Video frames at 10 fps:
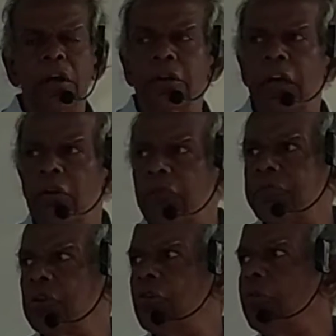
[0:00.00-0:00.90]
there were
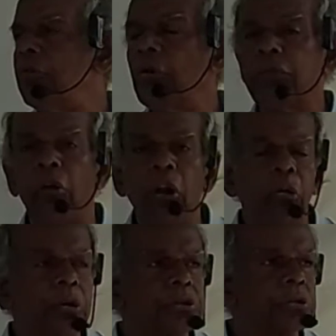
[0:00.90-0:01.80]
few
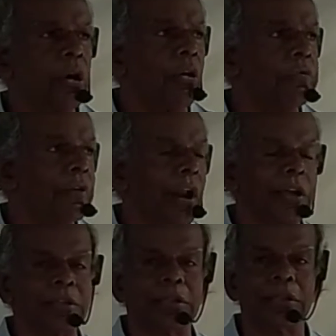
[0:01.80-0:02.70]
followers of Christ.